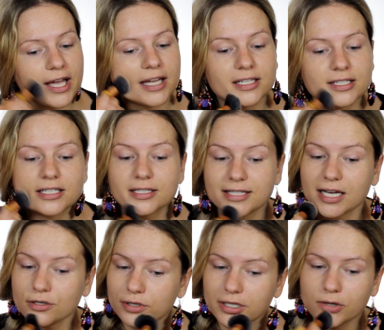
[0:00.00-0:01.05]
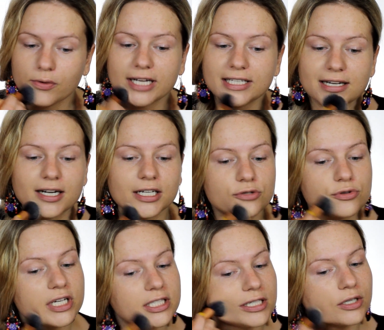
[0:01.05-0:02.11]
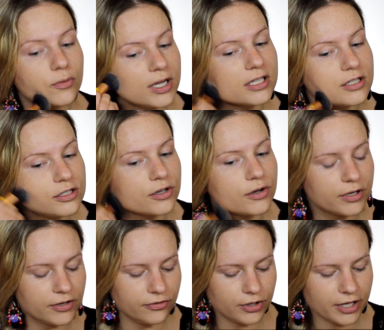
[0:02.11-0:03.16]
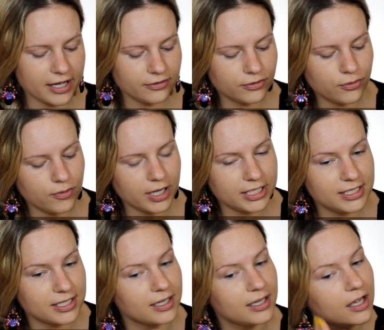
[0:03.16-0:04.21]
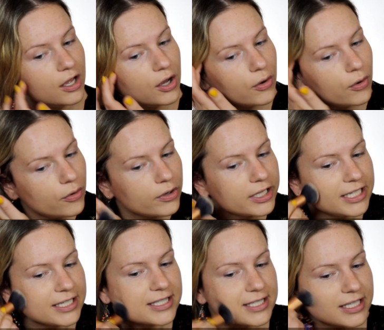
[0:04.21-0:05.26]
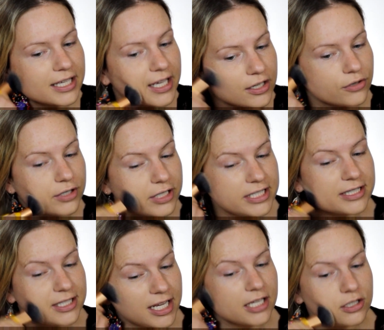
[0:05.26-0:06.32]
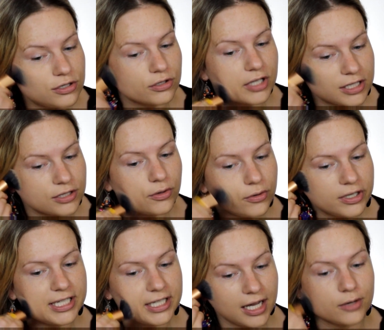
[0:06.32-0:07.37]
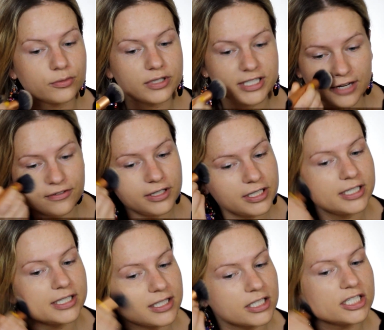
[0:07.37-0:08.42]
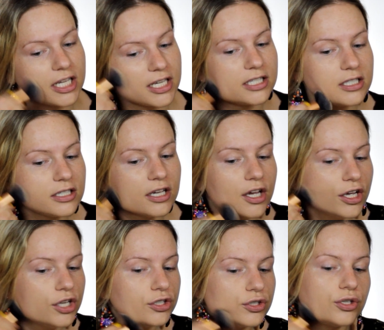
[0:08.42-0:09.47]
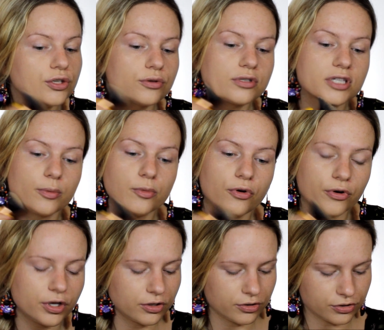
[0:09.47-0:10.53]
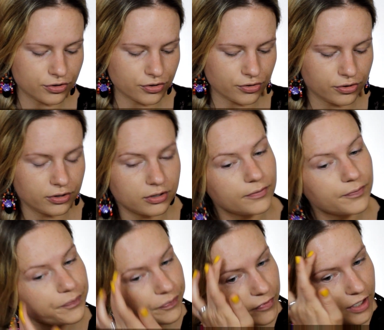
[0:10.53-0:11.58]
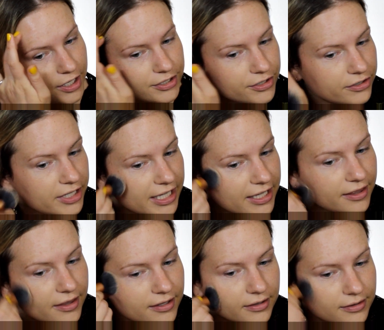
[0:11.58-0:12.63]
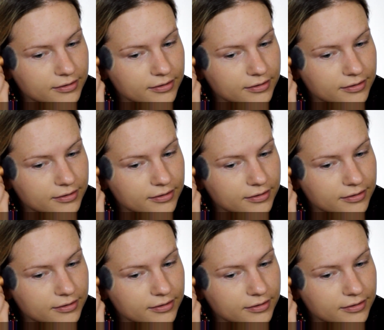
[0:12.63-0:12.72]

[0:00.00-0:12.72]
And it's actually quite a hydrating one, so if you have quite a oily skin or it tends to get oily, I would definitely suggest to use some oil control underneath.